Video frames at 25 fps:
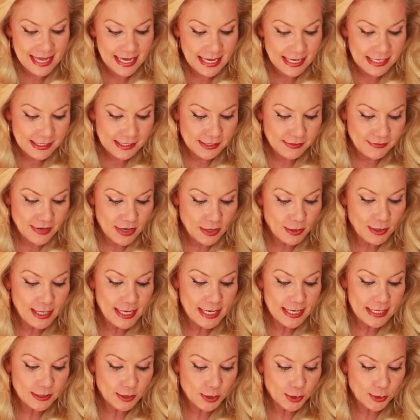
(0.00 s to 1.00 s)
It's
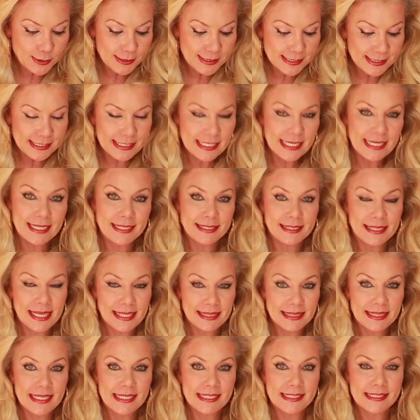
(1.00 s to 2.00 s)
very interesting
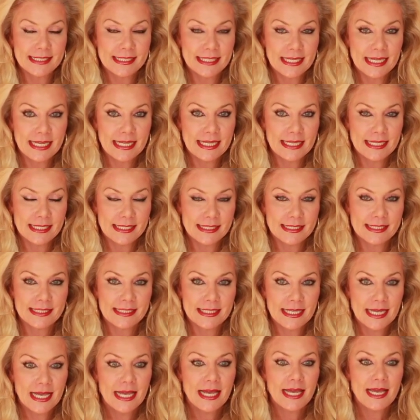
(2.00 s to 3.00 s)
that this
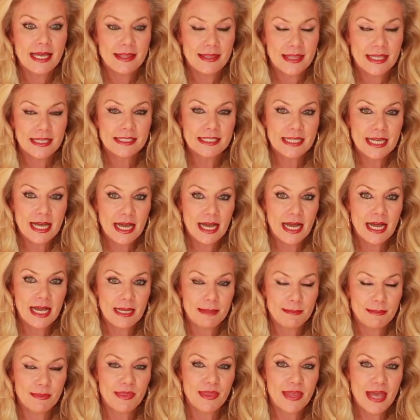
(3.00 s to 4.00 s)
is the
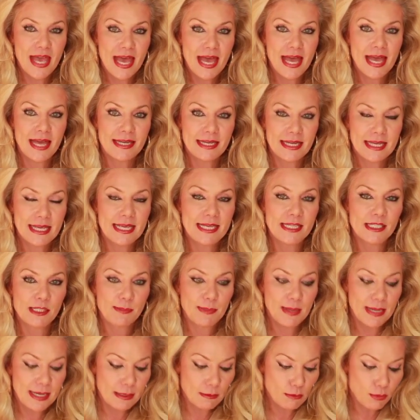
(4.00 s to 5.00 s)
time that he's
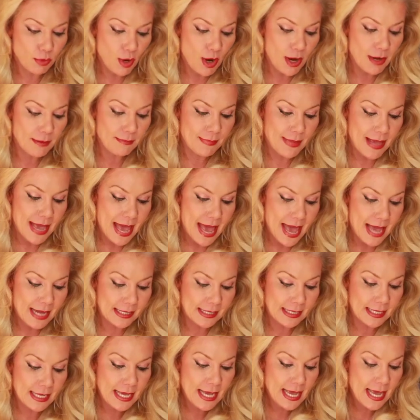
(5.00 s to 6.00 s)
being brought
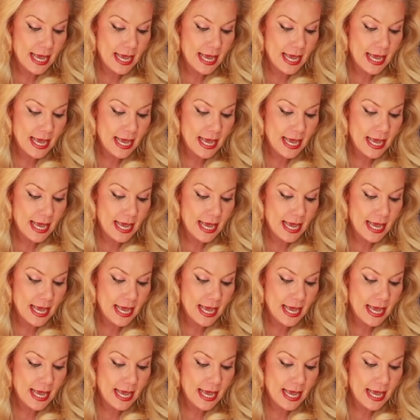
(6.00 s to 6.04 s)
back.